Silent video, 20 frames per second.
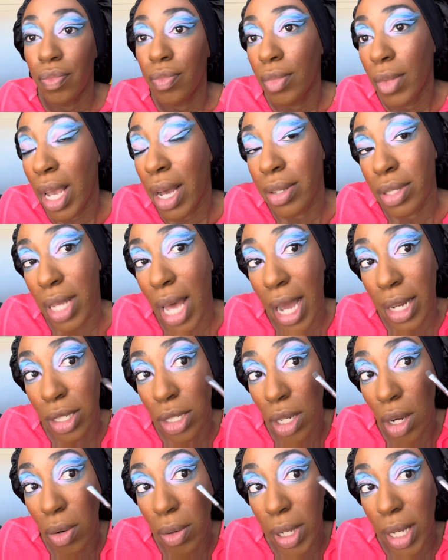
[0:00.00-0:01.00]
Else I
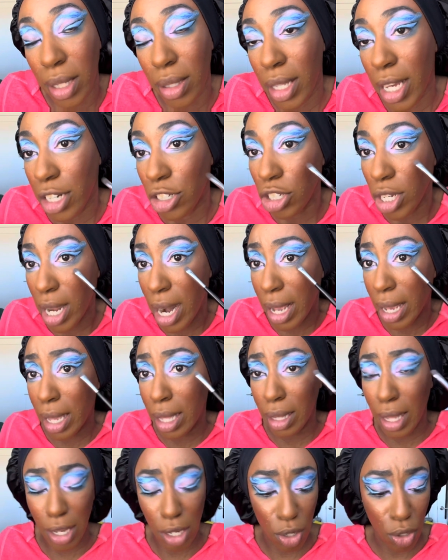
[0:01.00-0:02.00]
don't get that shade. I get
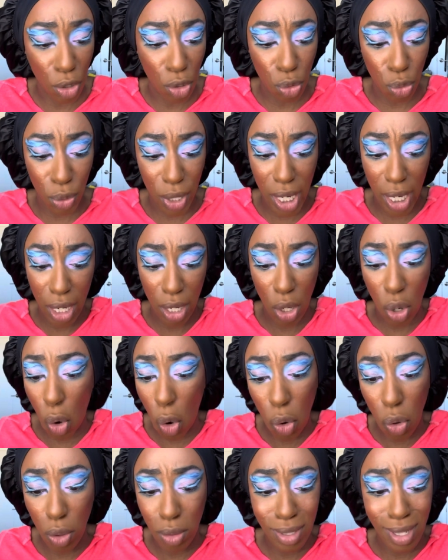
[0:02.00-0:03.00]
like a green
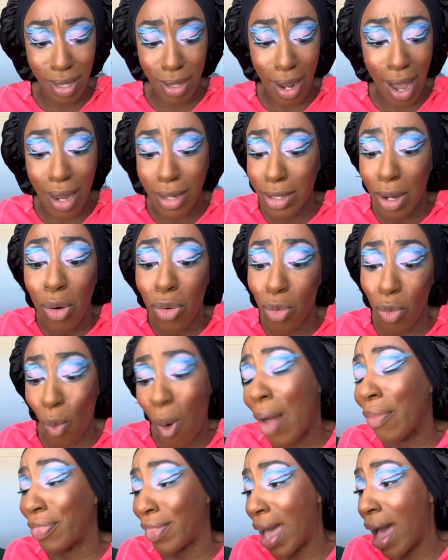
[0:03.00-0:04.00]
gold, and I don't
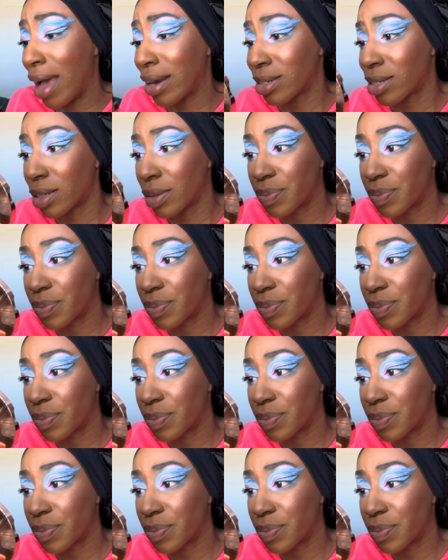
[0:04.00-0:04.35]
want that.